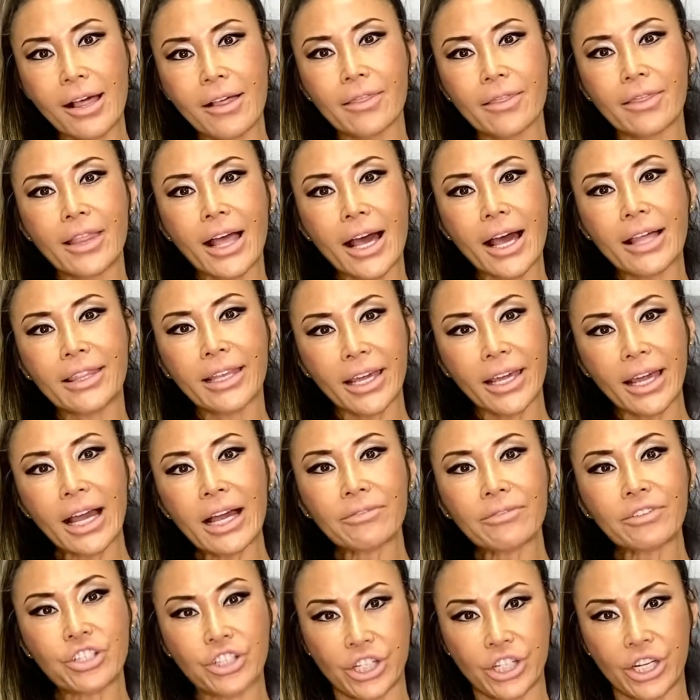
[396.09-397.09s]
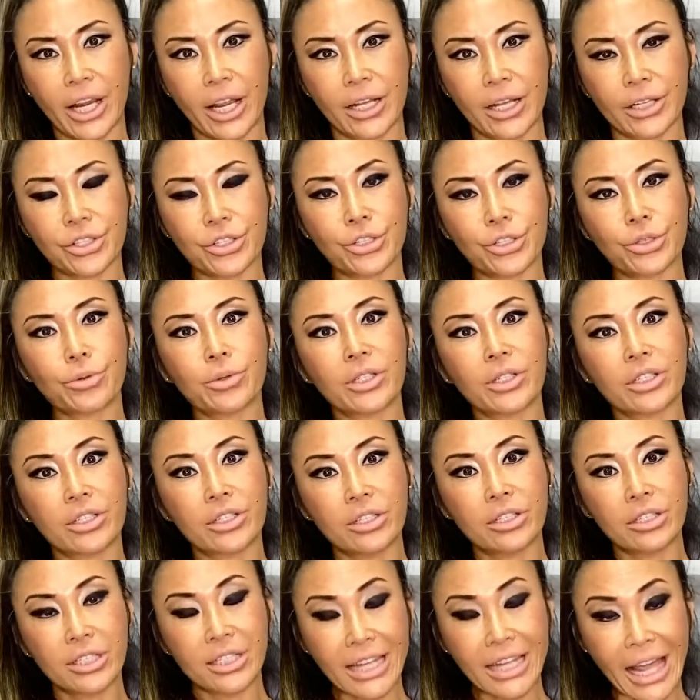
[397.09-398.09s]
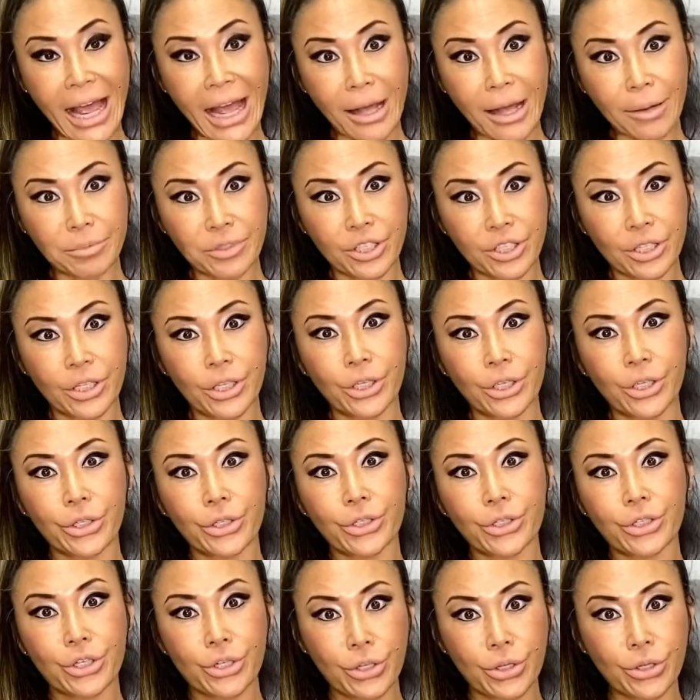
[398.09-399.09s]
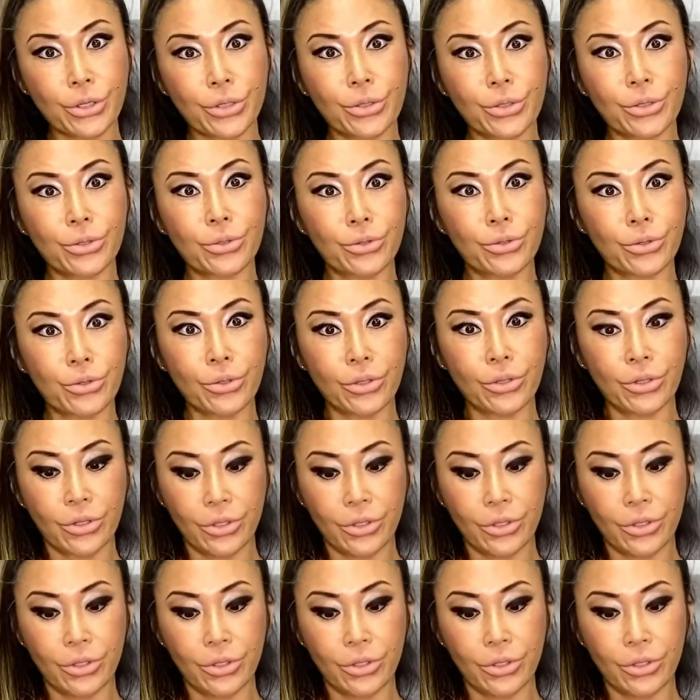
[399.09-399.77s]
that they have a chance to adapt to